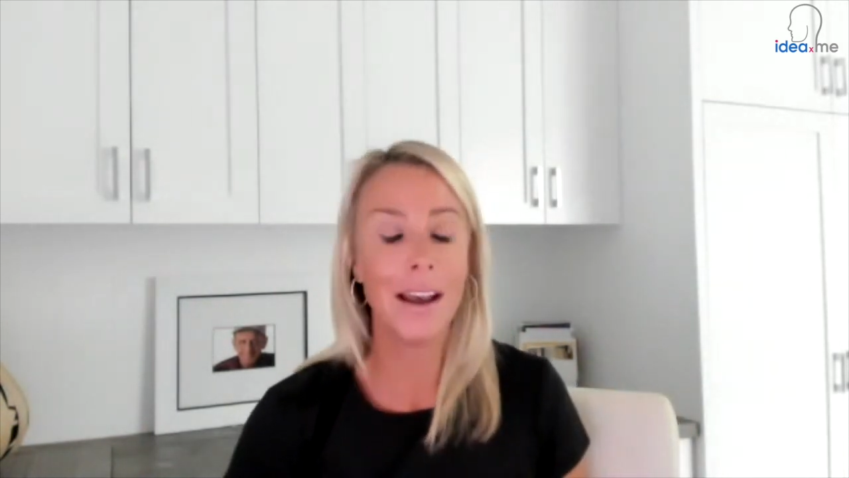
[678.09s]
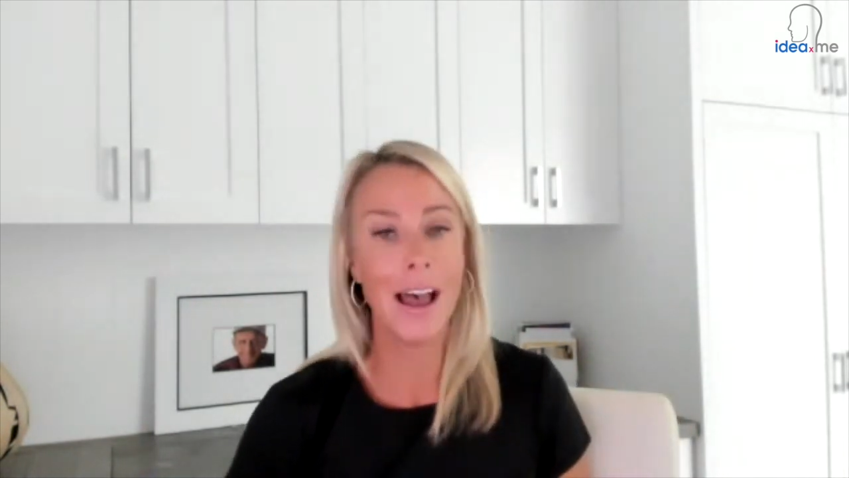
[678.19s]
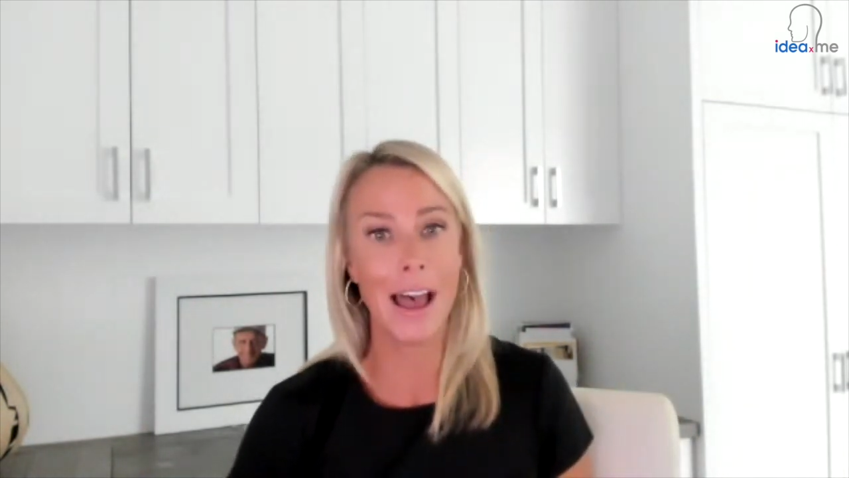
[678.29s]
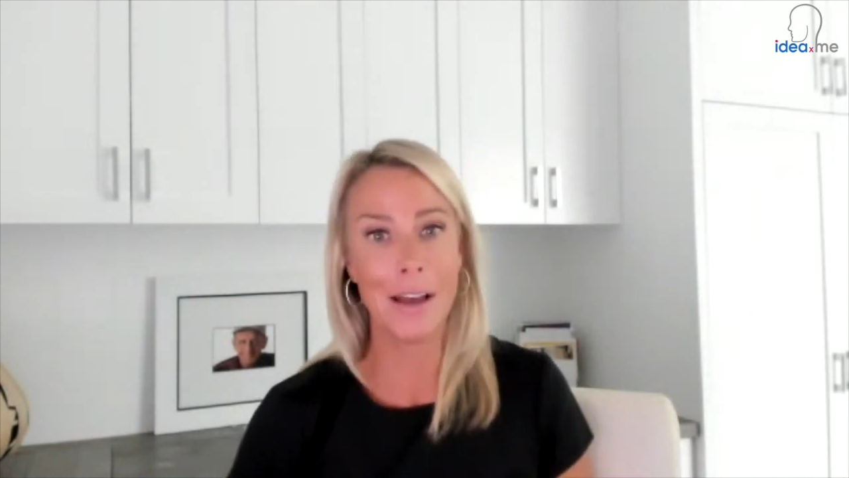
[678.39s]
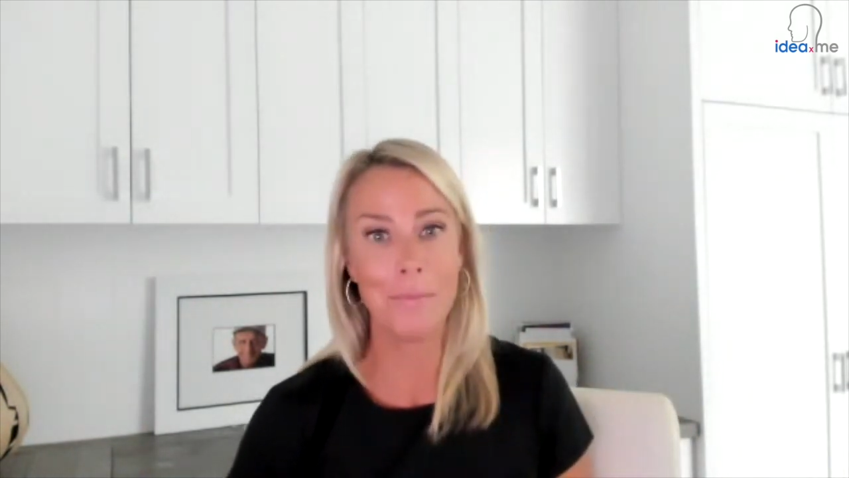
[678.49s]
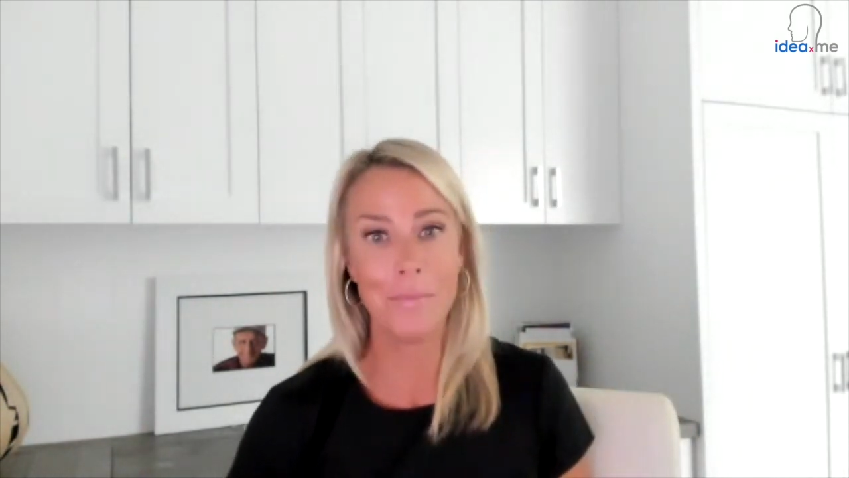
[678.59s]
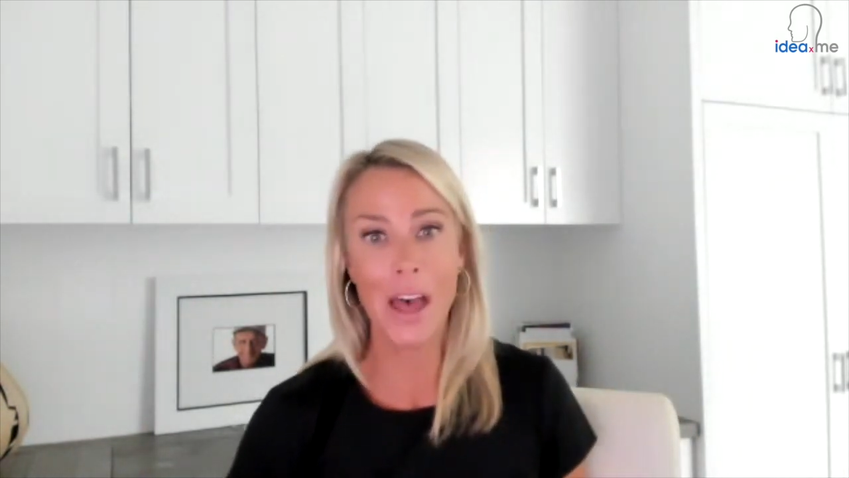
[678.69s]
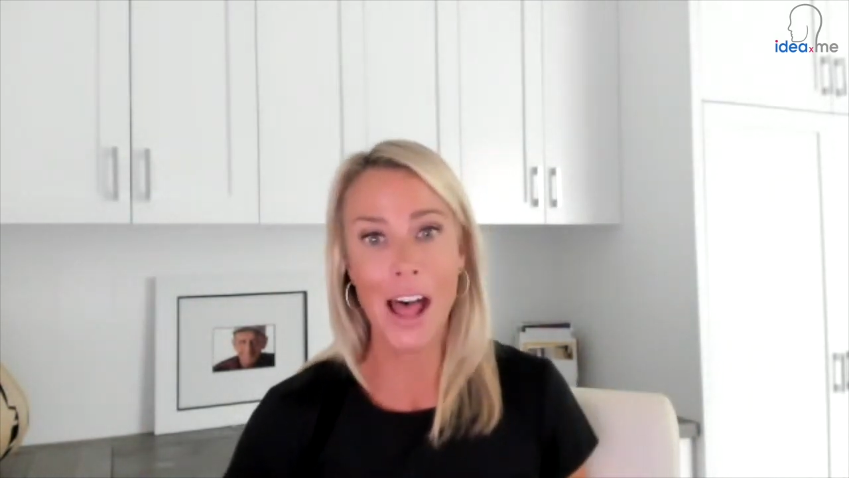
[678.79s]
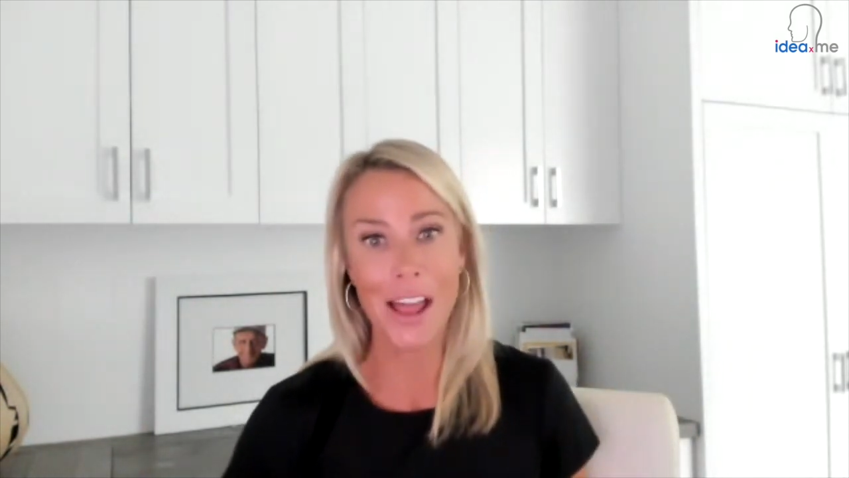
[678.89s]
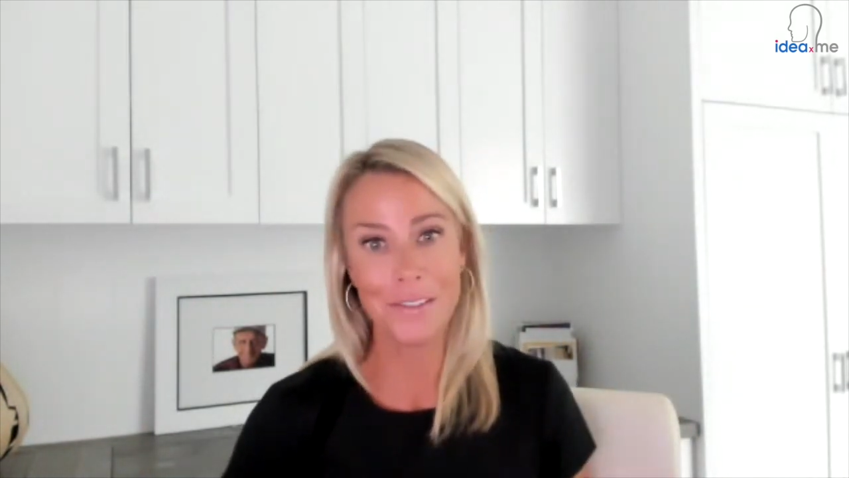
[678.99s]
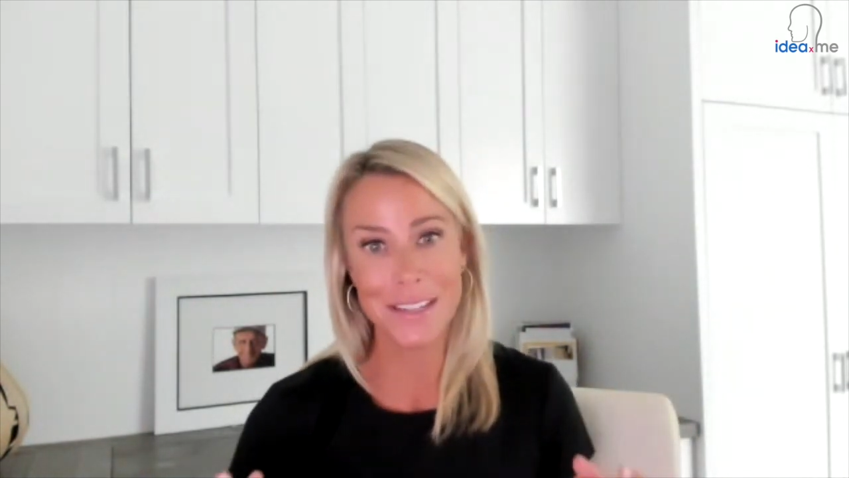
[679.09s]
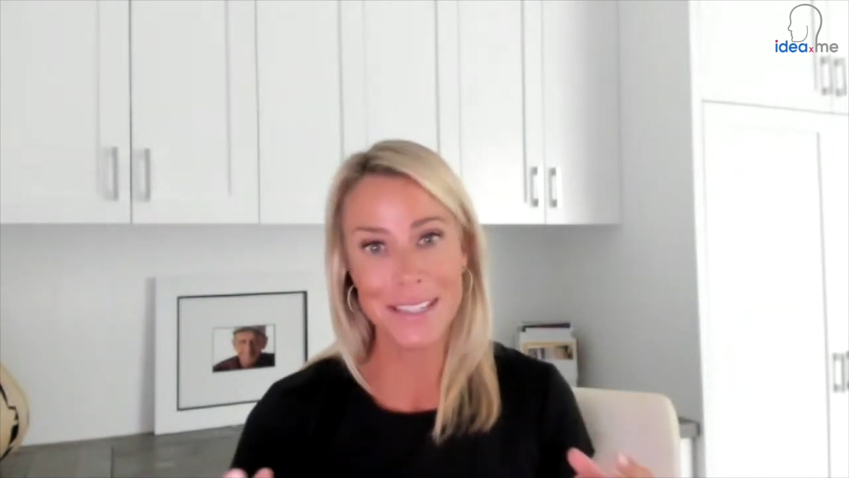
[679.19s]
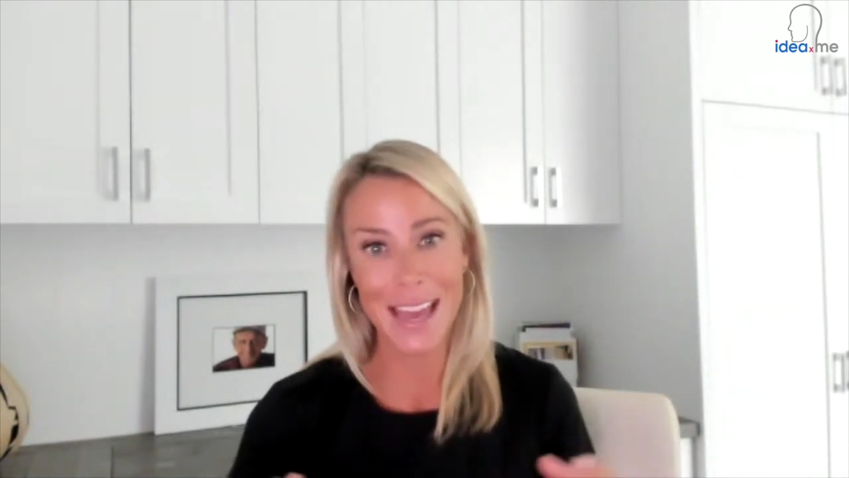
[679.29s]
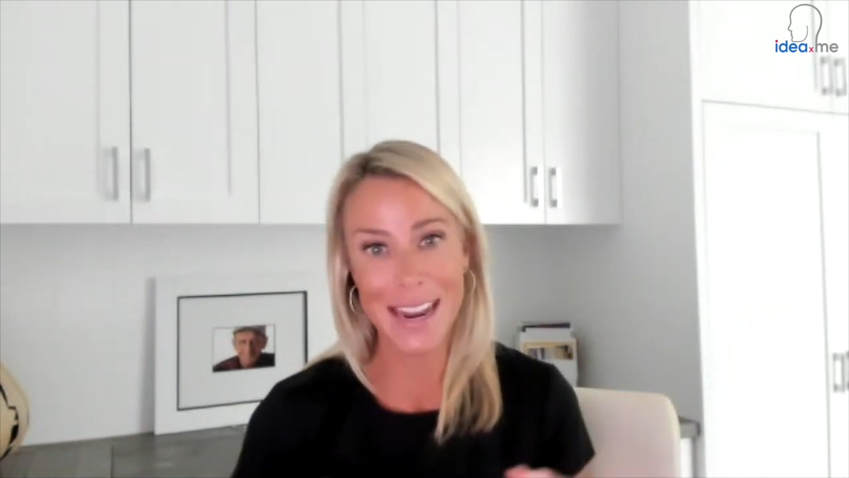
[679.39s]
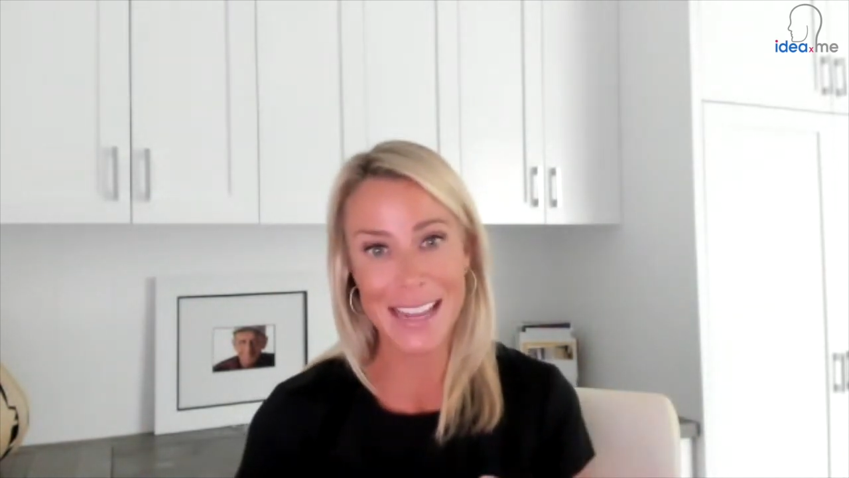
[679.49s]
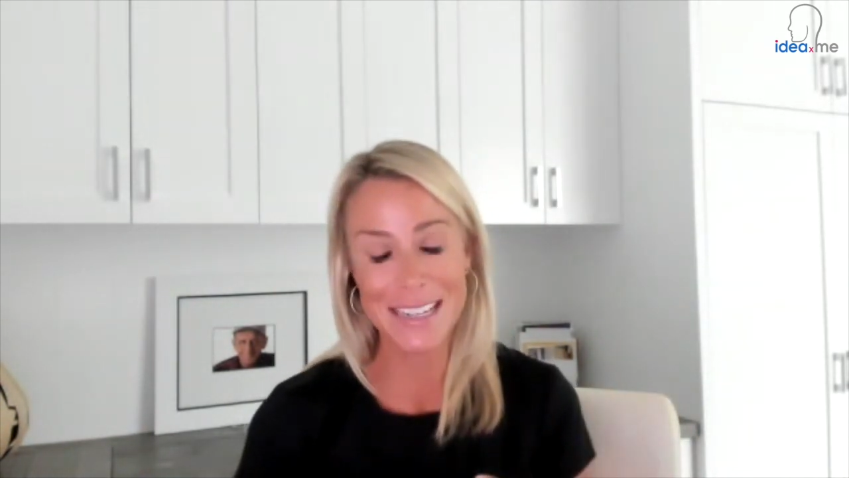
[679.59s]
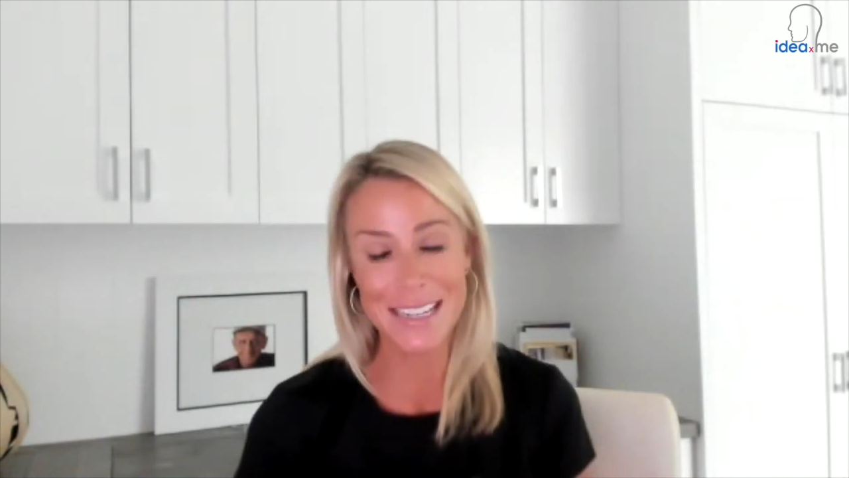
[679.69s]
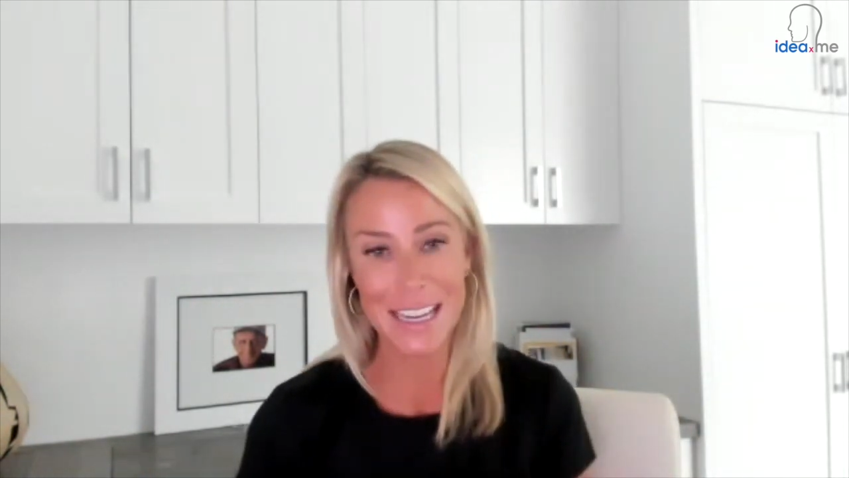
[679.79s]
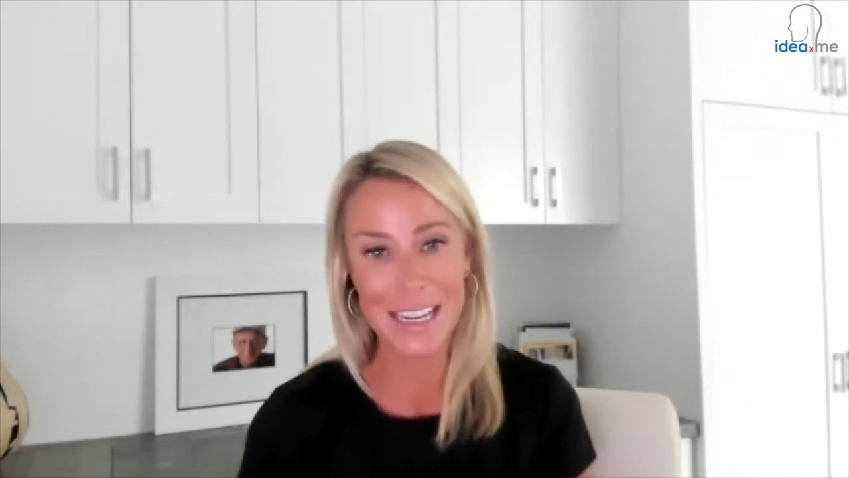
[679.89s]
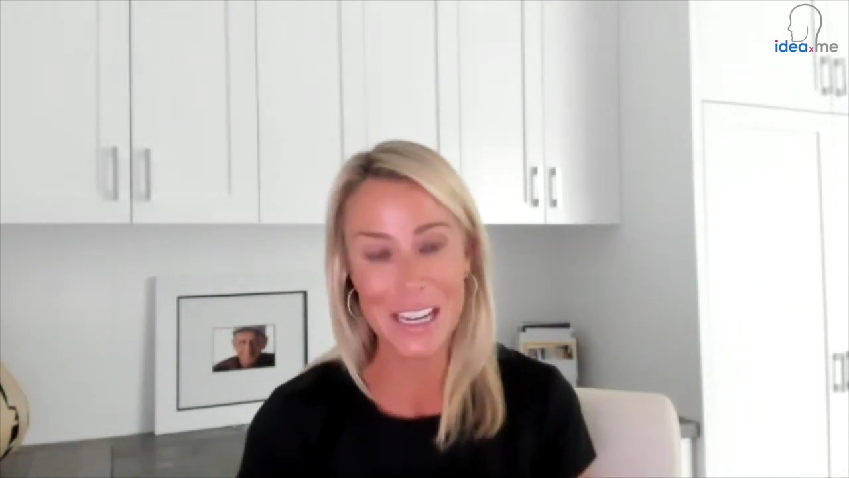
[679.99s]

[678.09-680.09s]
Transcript: um, all of a sudden to,